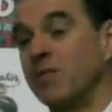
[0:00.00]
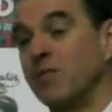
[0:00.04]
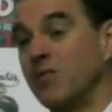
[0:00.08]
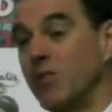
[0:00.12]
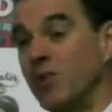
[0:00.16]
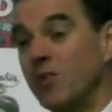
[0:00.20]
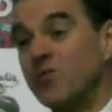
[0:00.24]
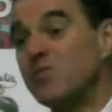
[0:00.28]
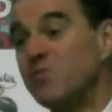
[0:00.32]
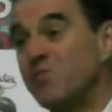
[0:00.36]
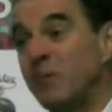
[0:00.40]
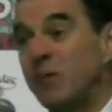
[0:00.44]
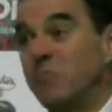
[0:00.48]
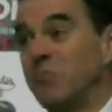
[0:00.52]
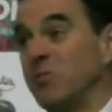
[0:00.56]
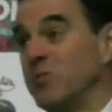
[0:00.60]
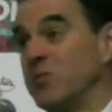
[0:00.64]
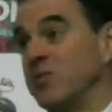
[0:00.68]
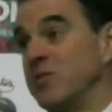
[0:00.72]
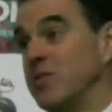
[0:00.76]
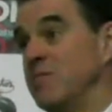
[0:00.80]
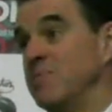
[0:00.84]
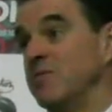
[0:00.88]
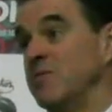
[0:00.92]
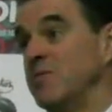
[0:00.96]
Those
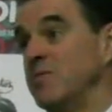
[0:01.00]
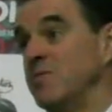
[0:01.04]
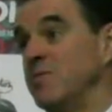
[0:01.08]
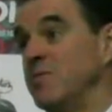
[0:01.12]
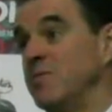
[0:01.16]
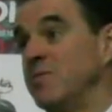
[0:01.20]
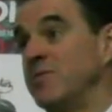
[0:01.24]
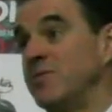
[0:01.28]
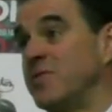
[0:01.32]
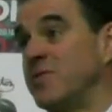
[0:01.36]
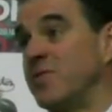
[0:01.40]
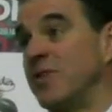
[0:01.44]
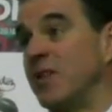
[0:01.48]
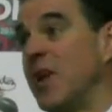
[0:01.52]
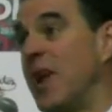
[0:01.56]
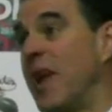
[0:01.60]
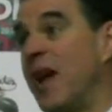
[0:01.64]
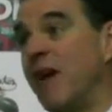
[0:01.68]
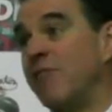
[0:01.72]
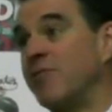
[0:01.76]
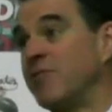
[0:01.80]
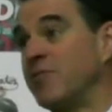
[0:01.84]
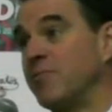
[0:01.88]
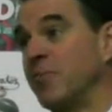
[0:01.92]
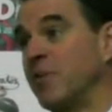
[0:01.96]
people seem to move to the
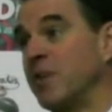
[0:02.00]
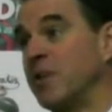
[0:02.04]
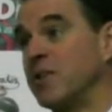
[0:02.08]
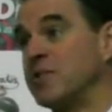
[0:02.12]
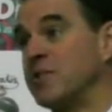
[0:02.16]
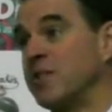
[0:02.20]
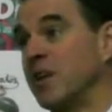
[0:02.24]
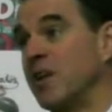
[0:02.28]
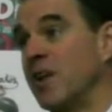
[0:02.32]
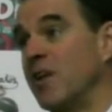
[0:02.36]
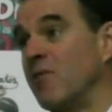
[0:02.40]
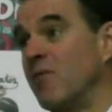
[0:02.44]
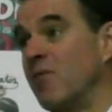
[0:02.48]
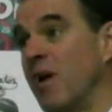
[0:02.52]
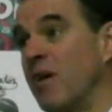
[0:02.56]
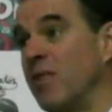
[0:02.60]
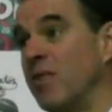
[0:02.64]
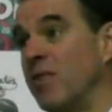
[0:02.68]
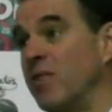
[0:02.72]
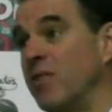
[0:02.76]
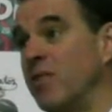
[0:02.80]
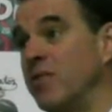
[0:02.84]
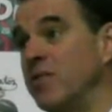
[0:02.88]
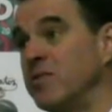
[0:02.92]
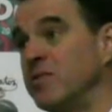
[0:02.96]
left politically
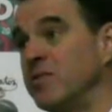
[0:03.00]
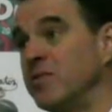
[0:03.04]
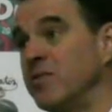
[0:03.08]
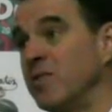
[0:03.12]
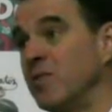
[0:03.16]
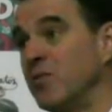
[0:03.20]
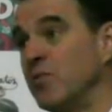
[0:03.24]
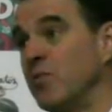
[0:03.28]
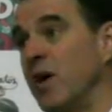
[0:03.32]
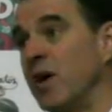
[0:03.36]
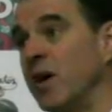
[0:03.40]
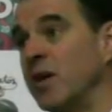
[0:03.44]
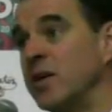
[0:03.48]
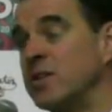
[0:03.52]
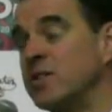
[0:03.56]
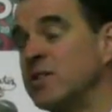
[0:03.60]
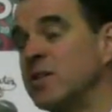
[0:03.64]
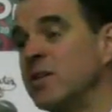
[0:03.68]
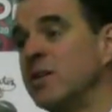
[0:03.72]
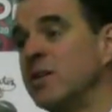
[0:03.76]
rather than to the right.